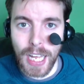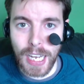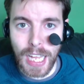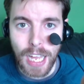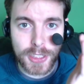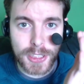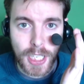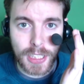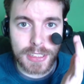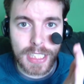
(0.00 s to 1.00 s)
and half of
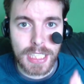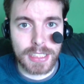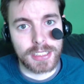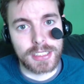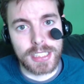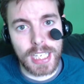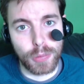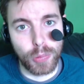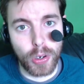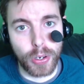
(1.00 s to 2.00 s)
Solid Snake since
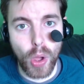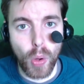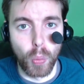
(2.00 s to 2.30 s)
day one.